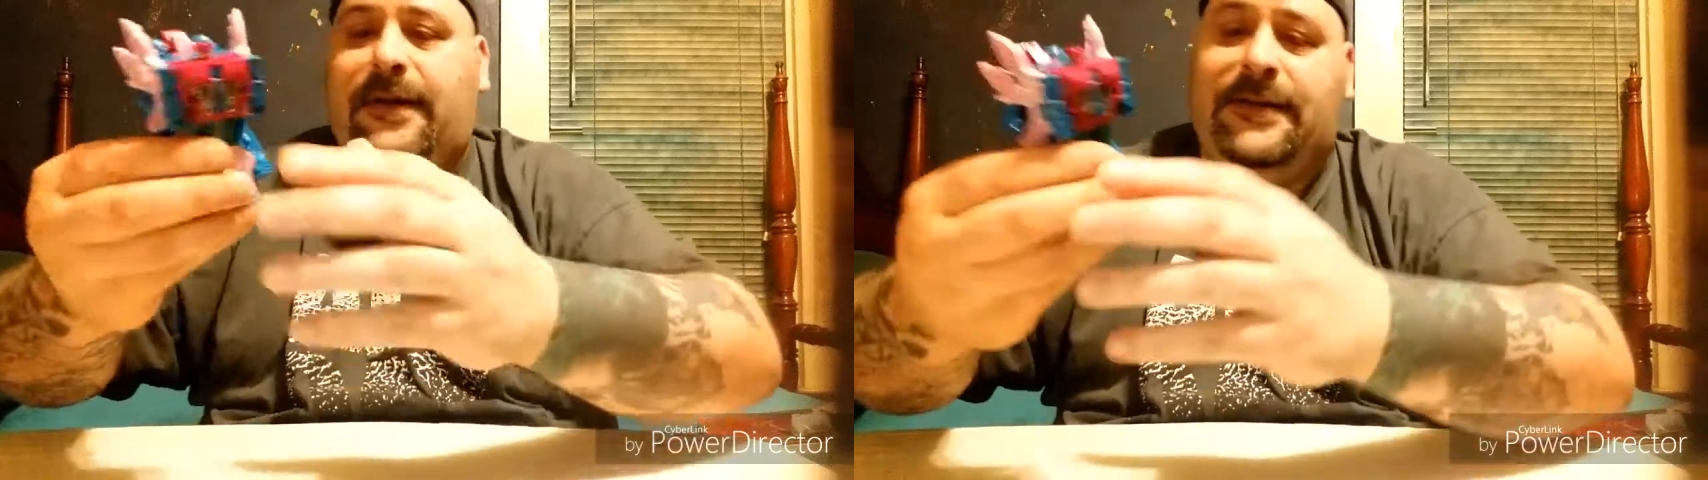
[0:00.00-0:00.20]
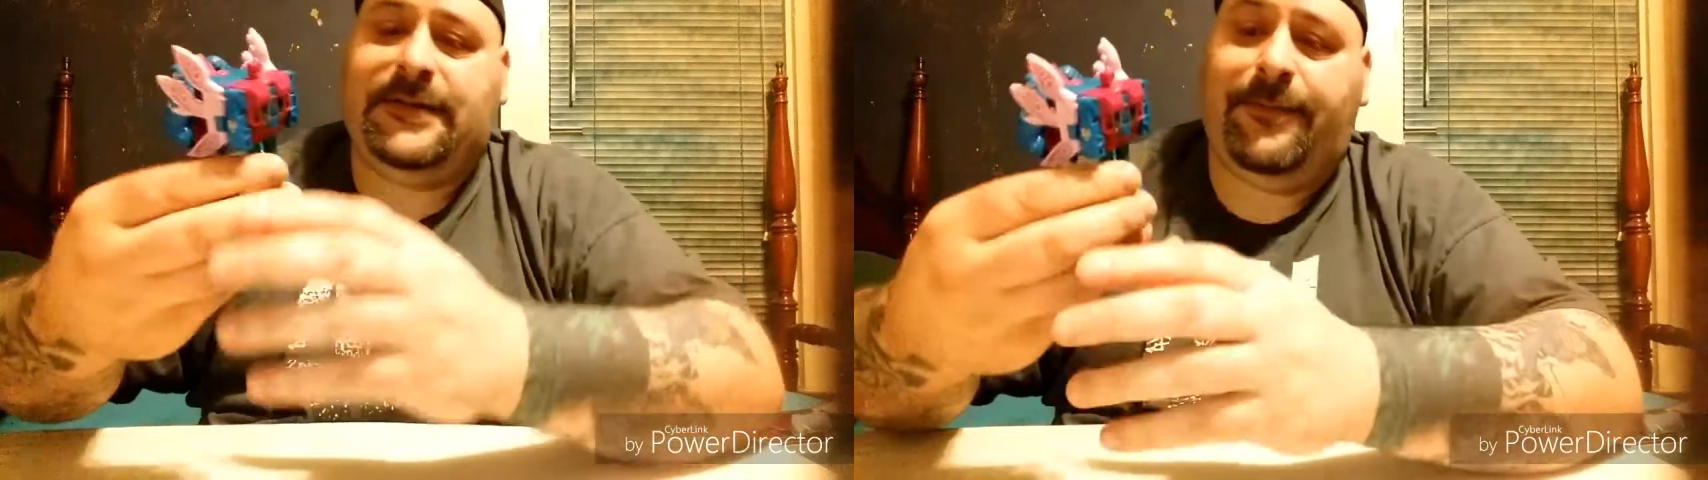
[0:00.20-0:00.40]

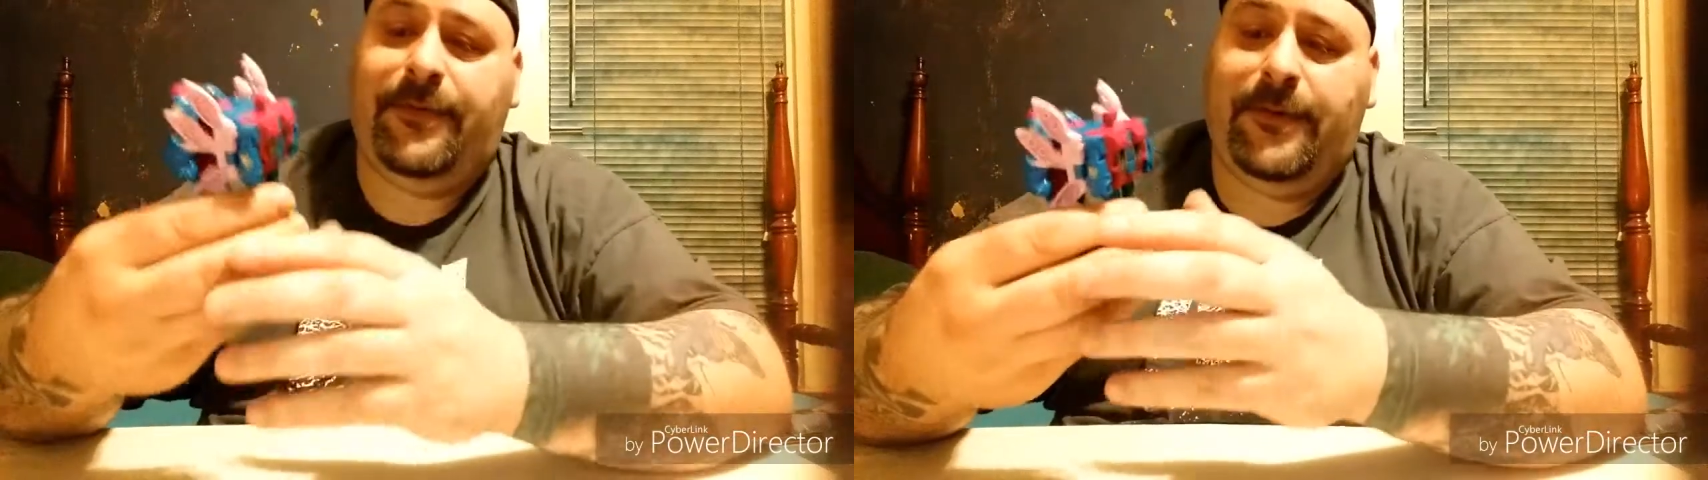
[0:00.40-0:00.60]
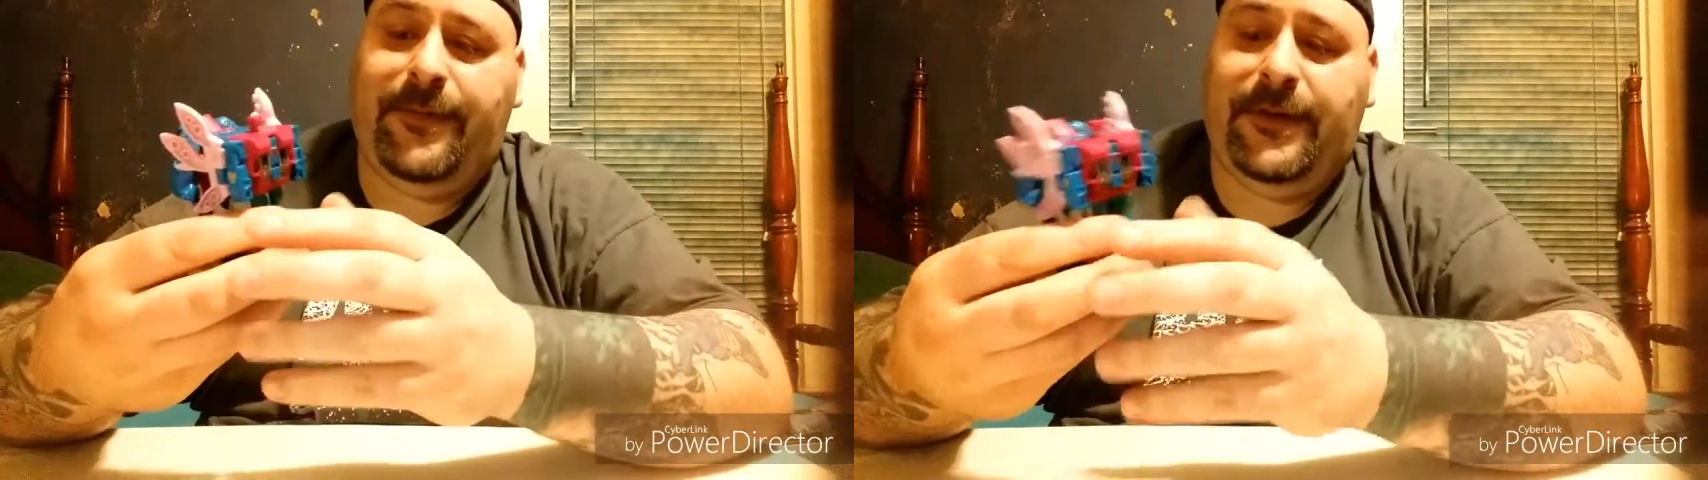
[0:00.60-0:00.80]
as I
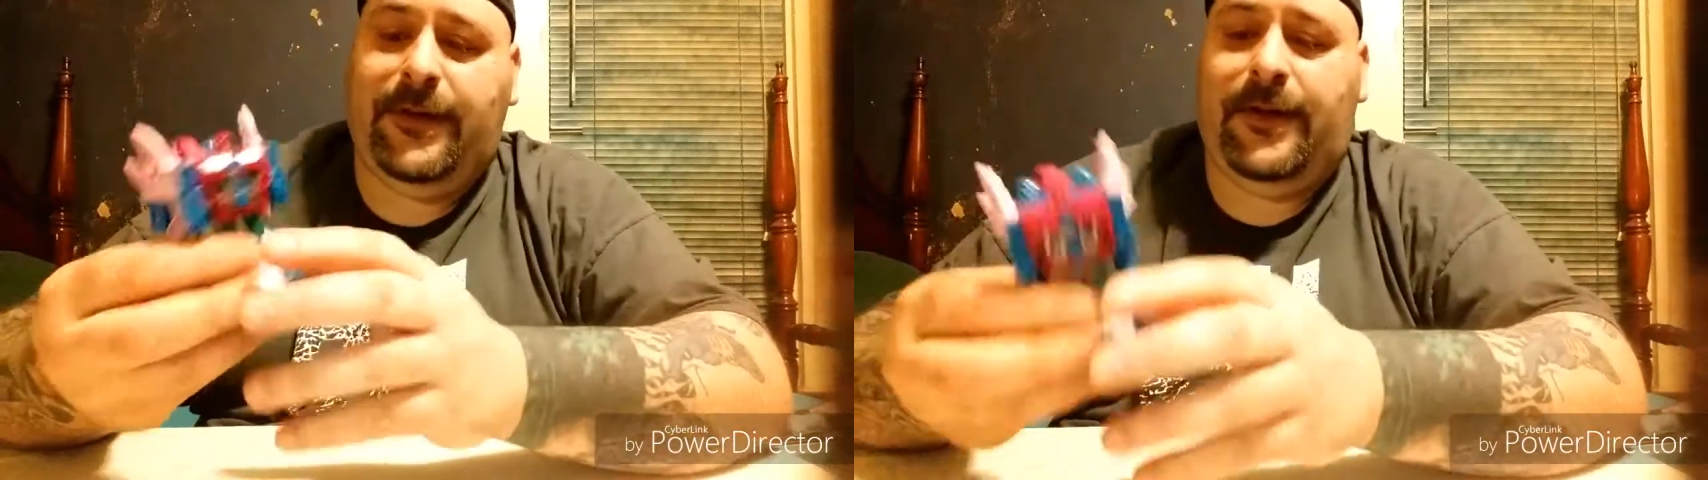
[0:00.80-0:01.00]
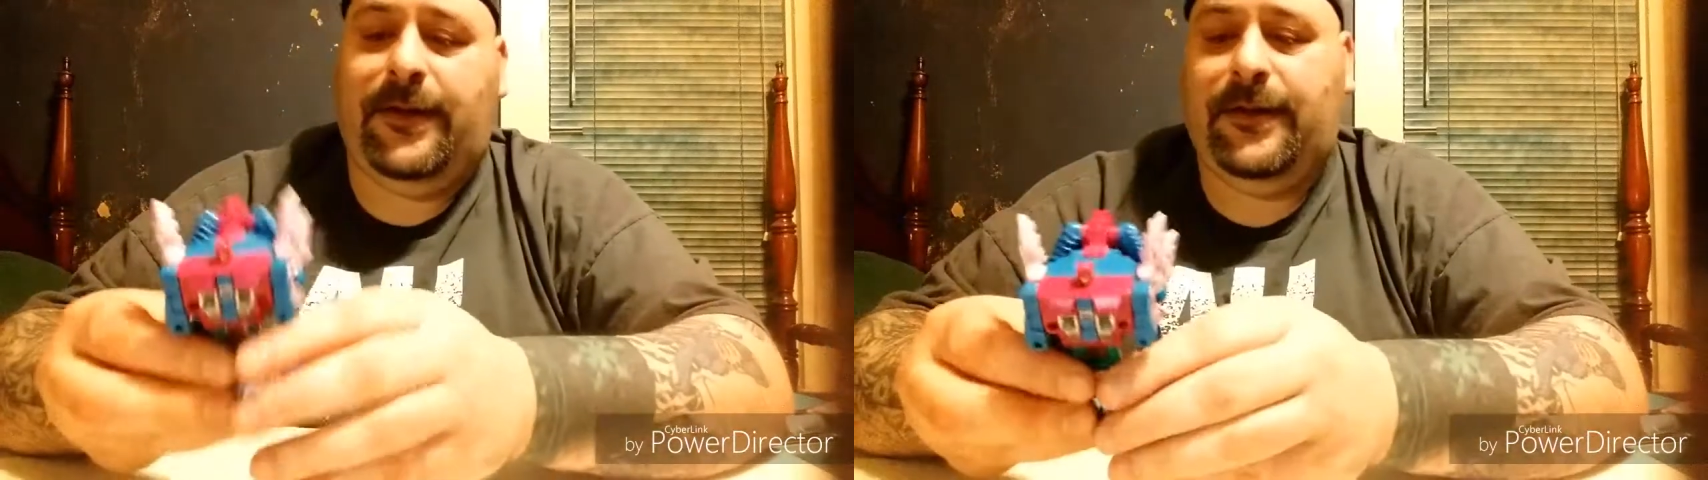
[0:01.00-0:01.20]
put them
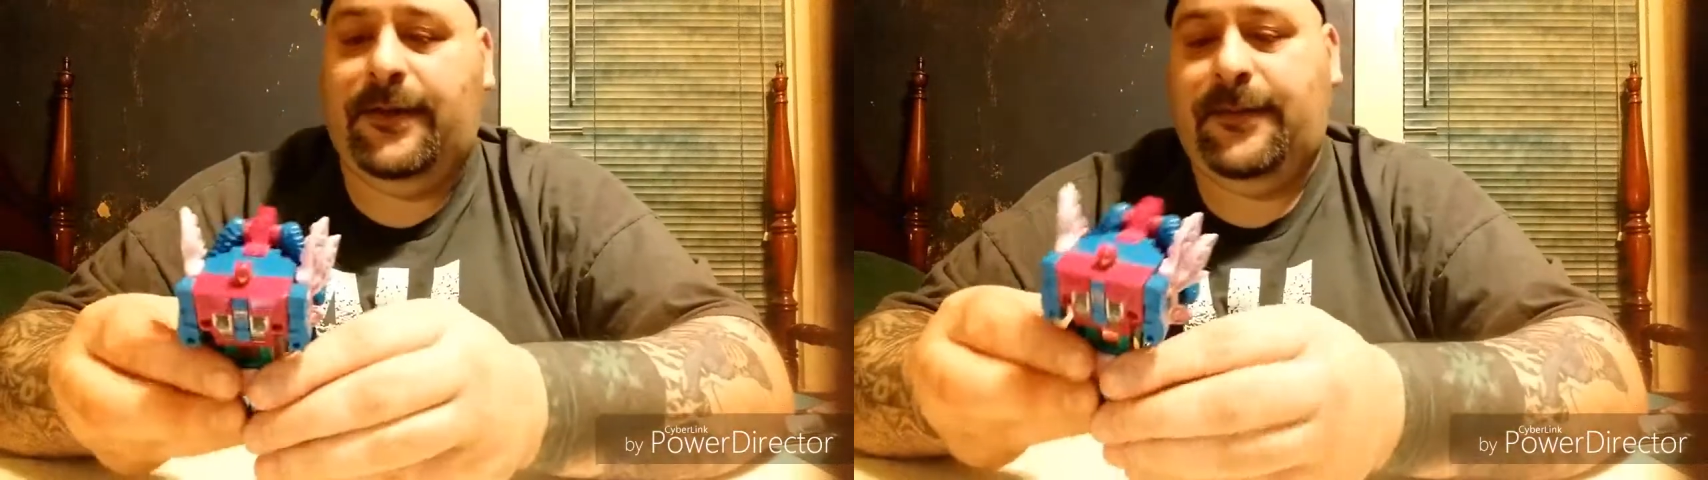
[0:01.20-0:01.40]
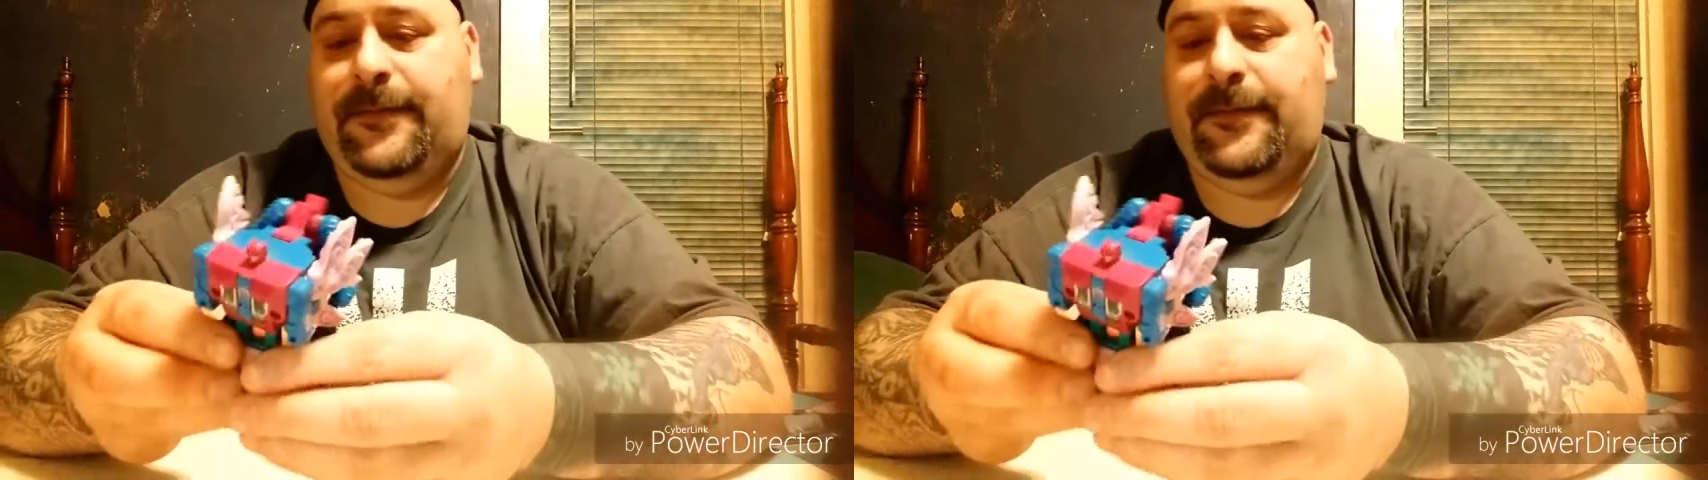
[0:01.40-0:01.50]
in the